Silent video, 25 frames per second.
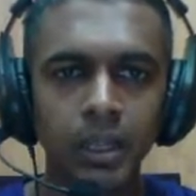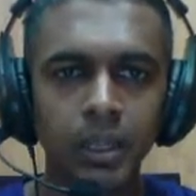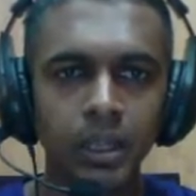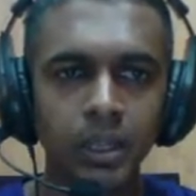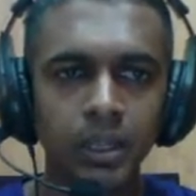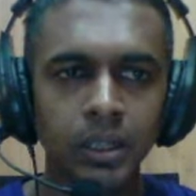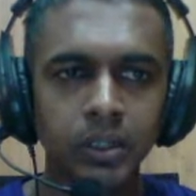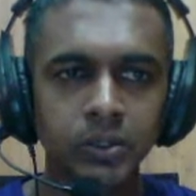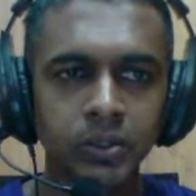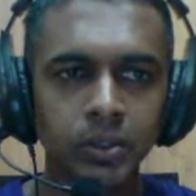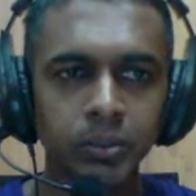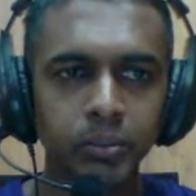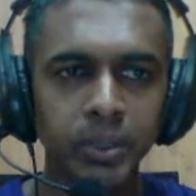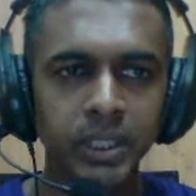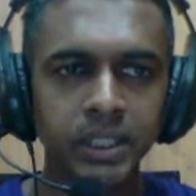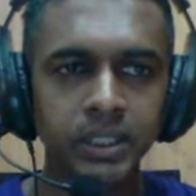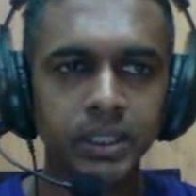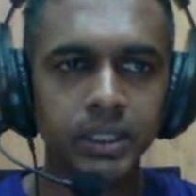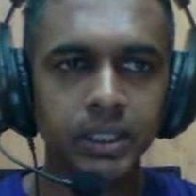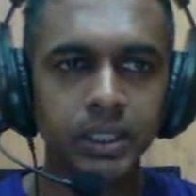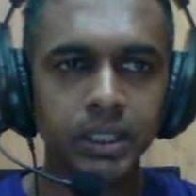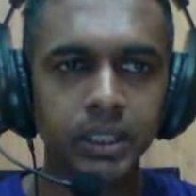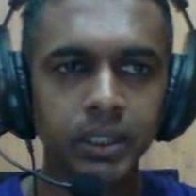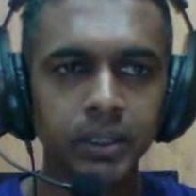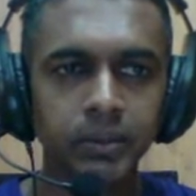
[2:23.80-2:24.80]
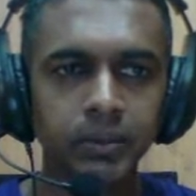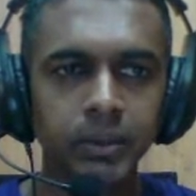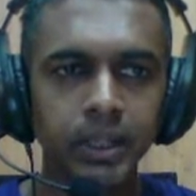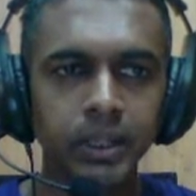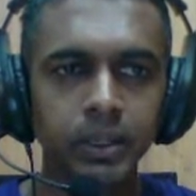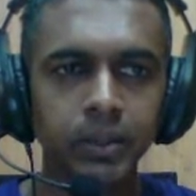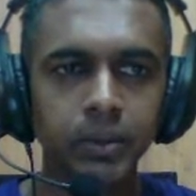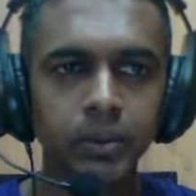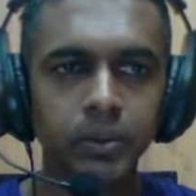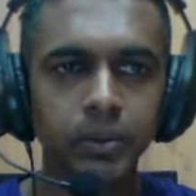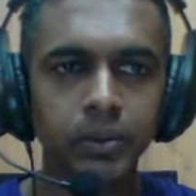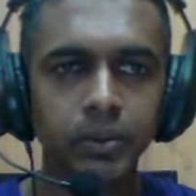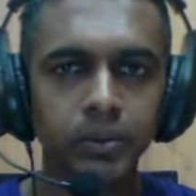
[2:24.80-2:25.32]
So basically, when
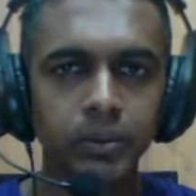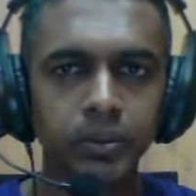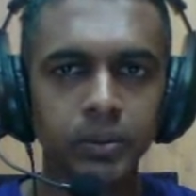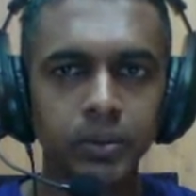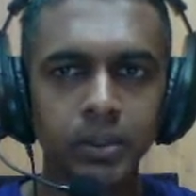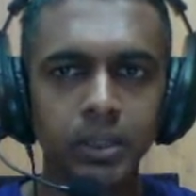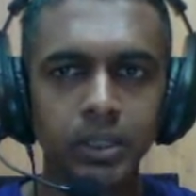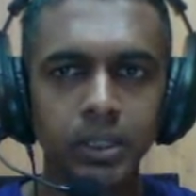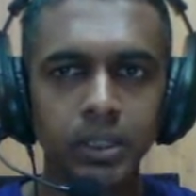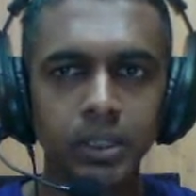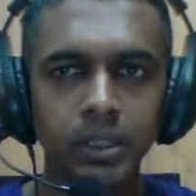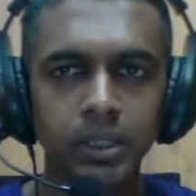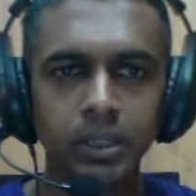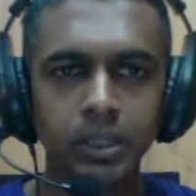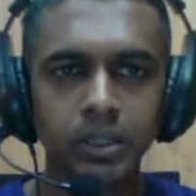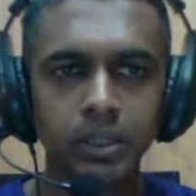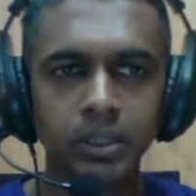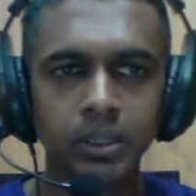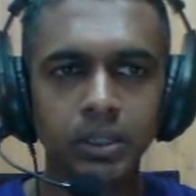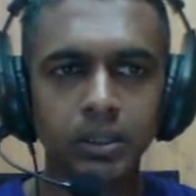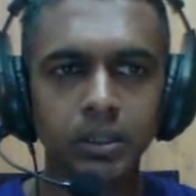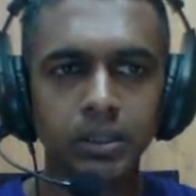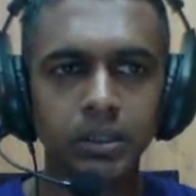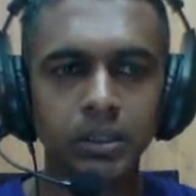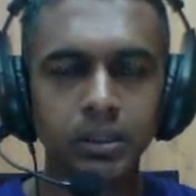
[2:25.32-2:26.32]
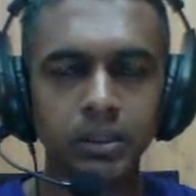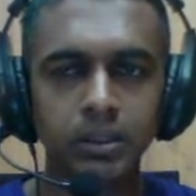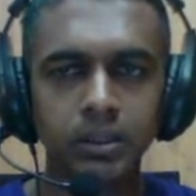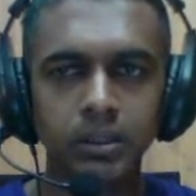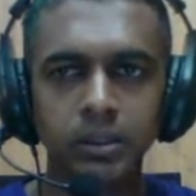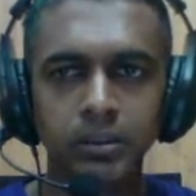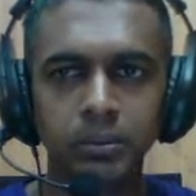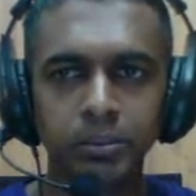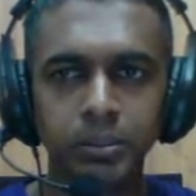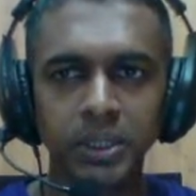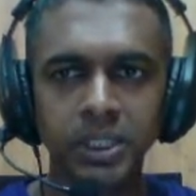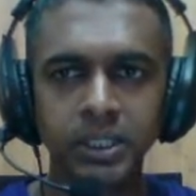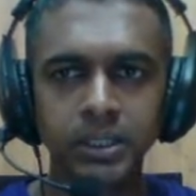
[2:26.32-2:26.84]
you
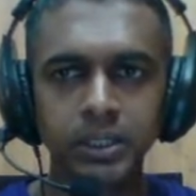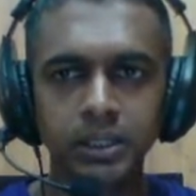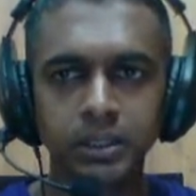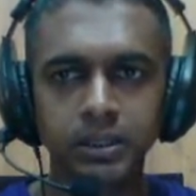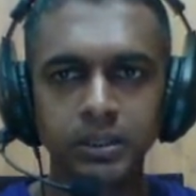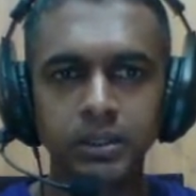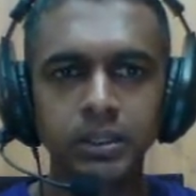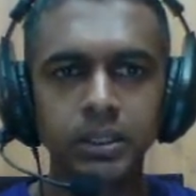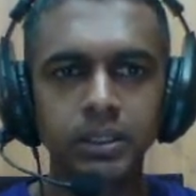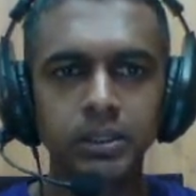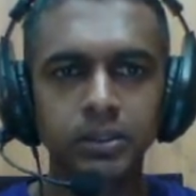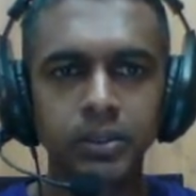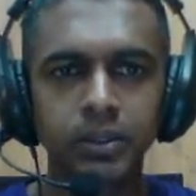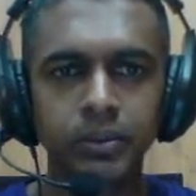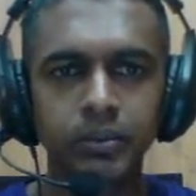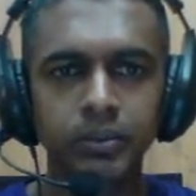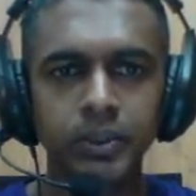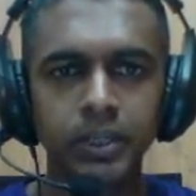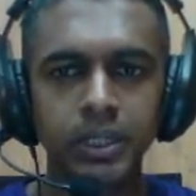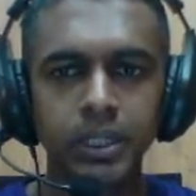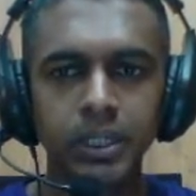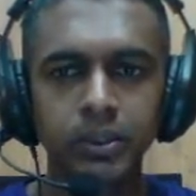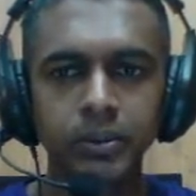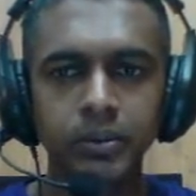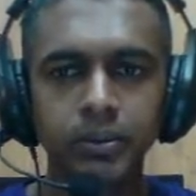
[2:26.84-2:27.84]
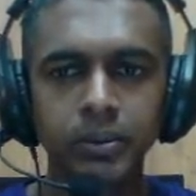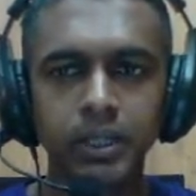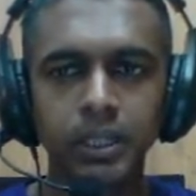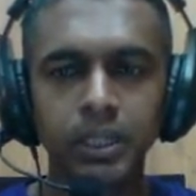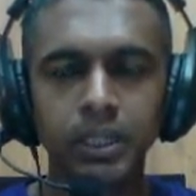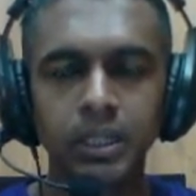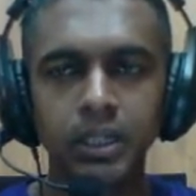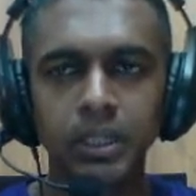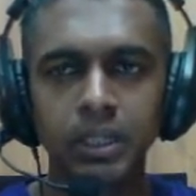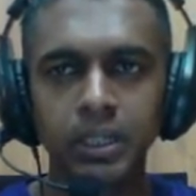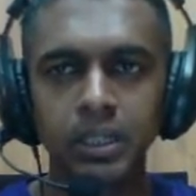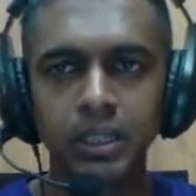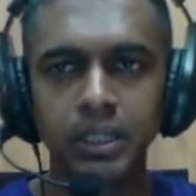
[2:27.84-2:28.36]
purchase this software, you will
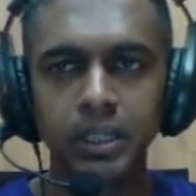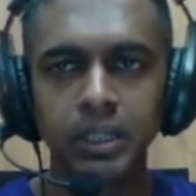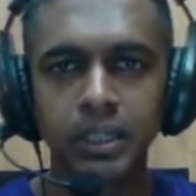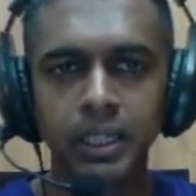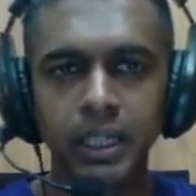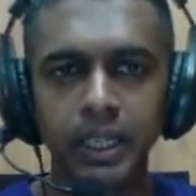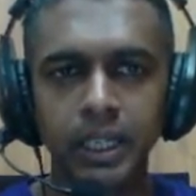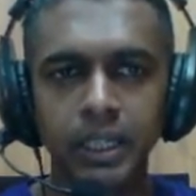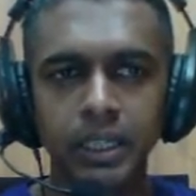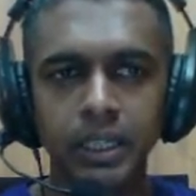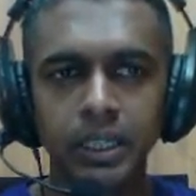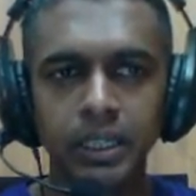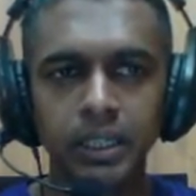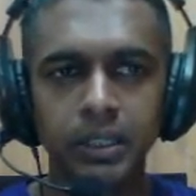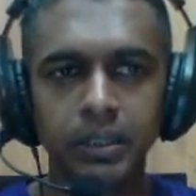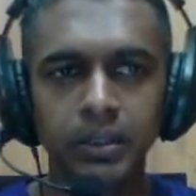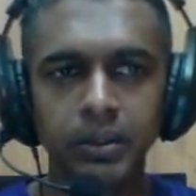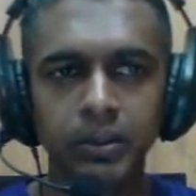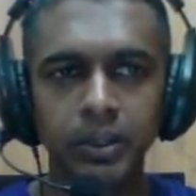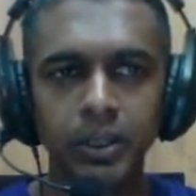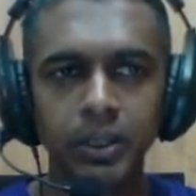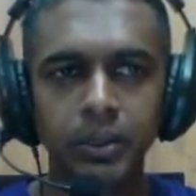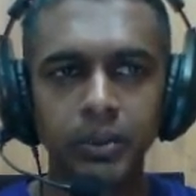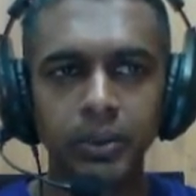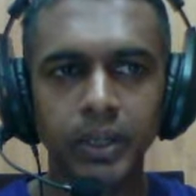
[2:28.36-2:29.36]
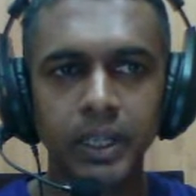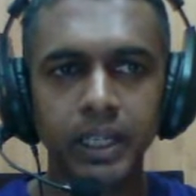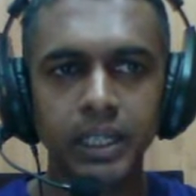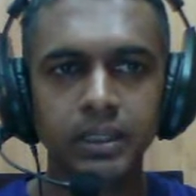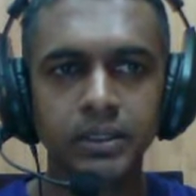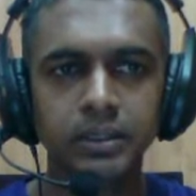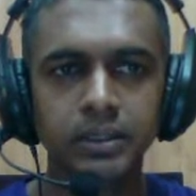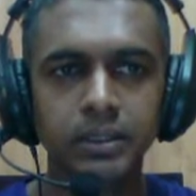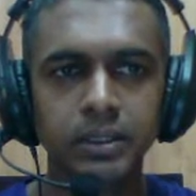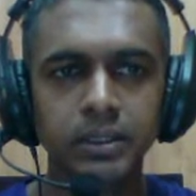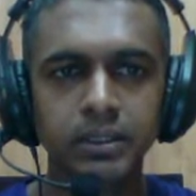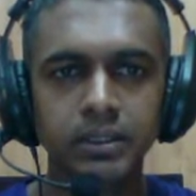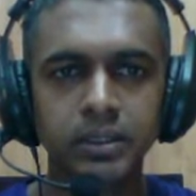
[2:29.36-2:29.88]
going to
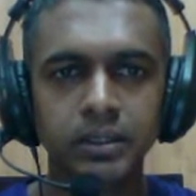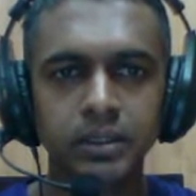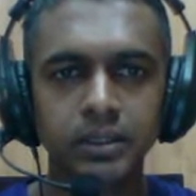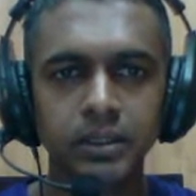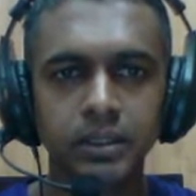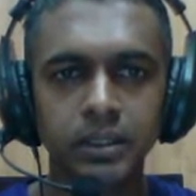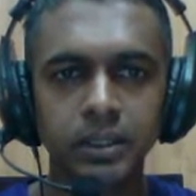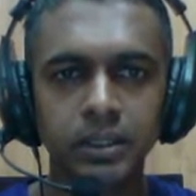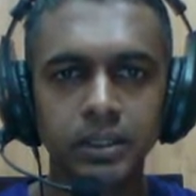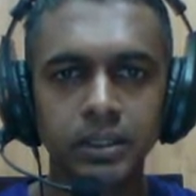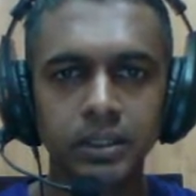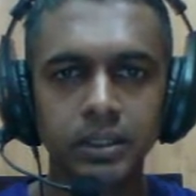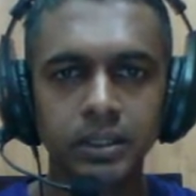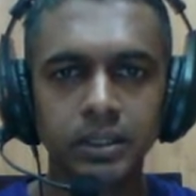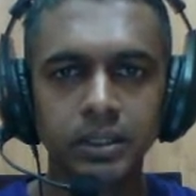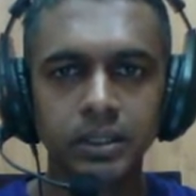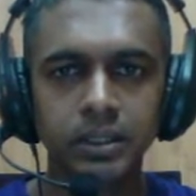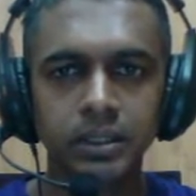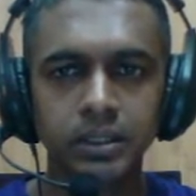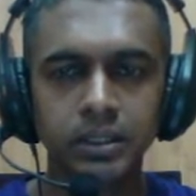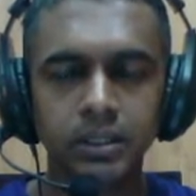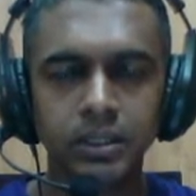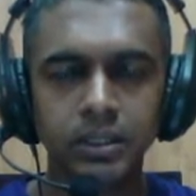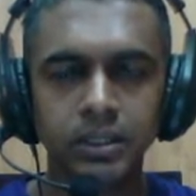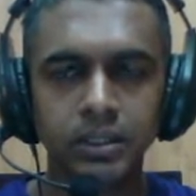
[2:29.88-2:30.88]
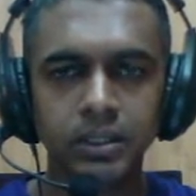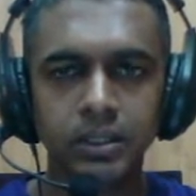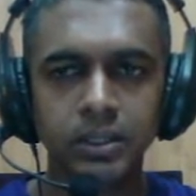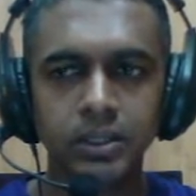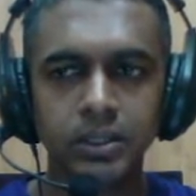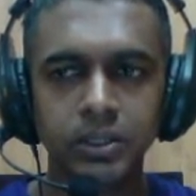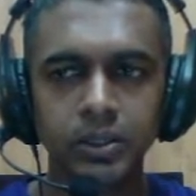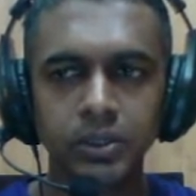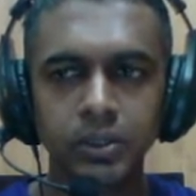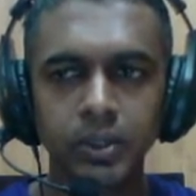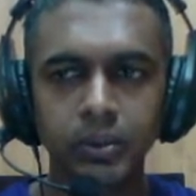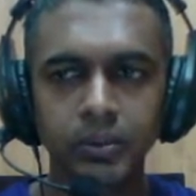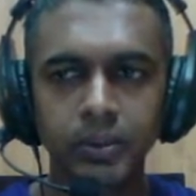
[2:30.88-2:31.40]
access this
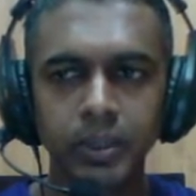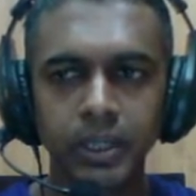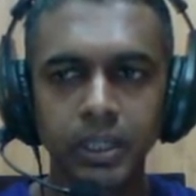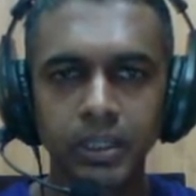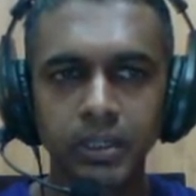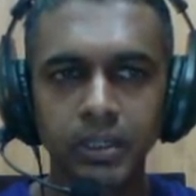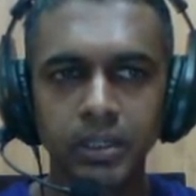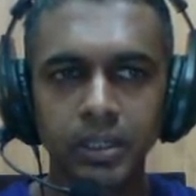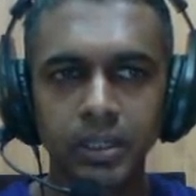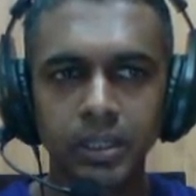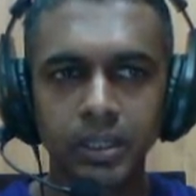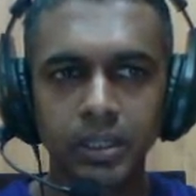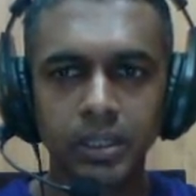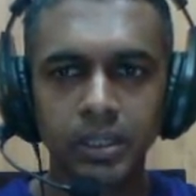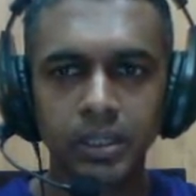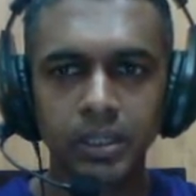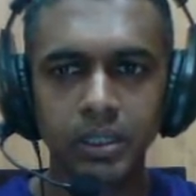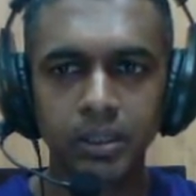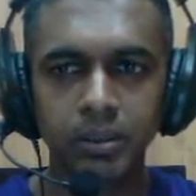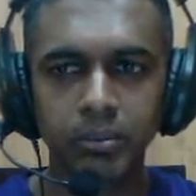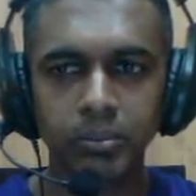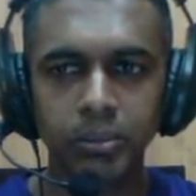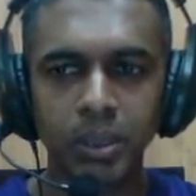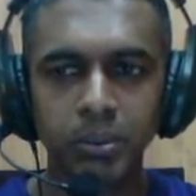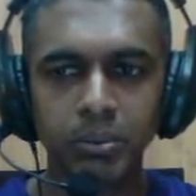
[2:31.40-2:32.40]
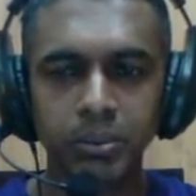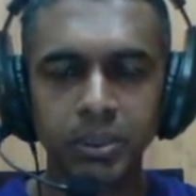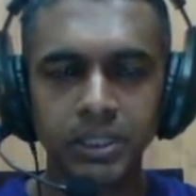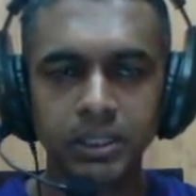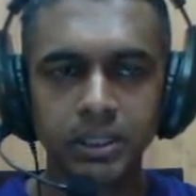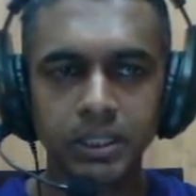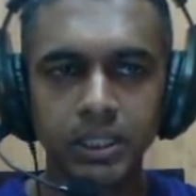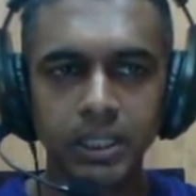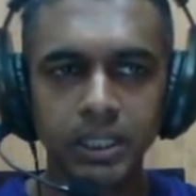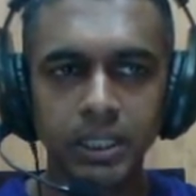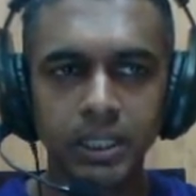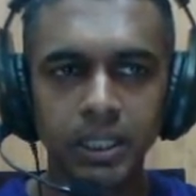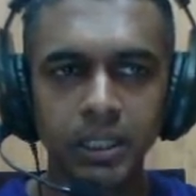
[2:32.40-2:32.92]
QishioVid members
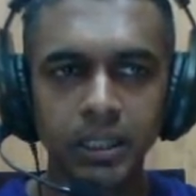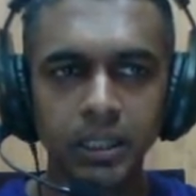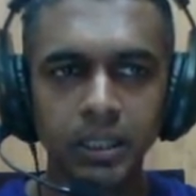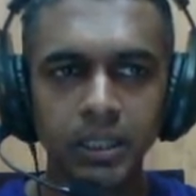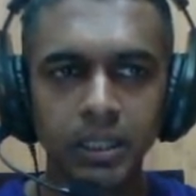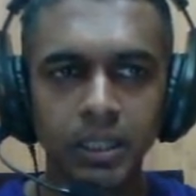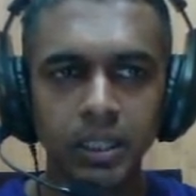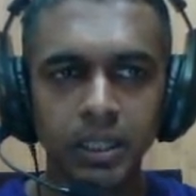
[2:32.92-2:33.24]
area.